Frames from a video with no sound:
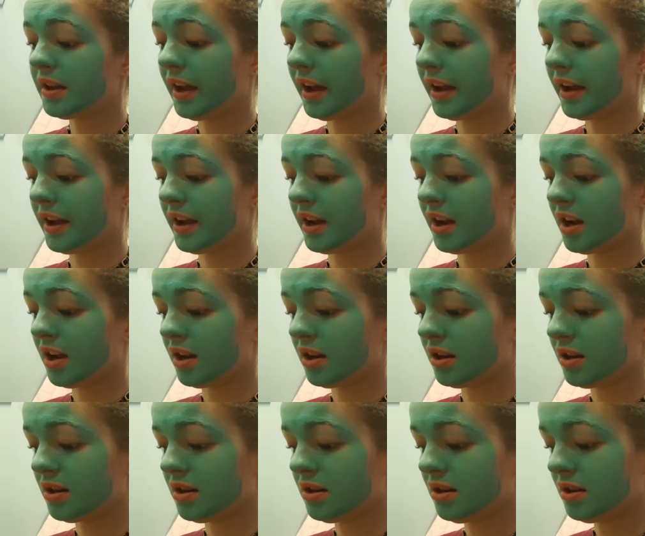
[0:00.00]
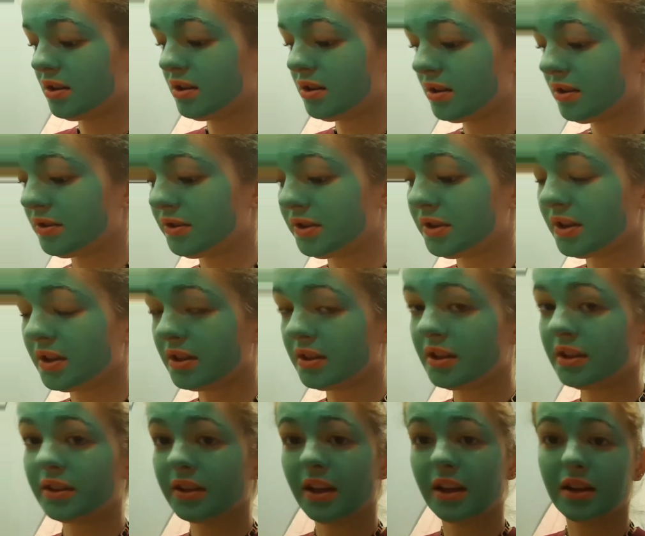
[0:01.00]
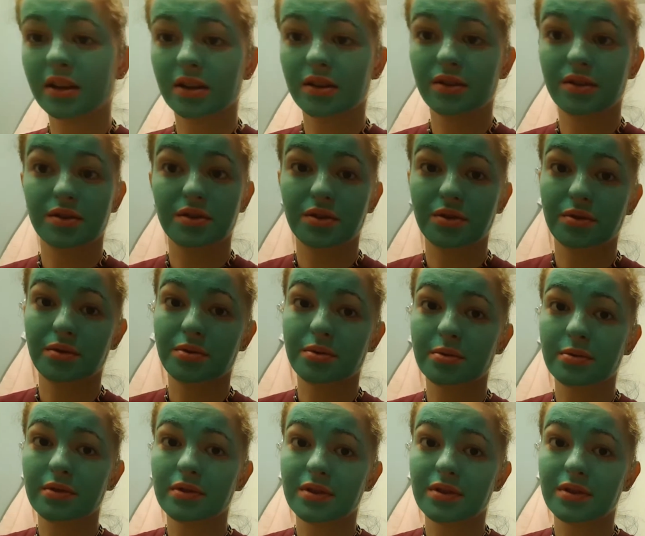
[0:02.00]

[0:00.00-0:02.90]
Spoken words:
and there's nothing they can do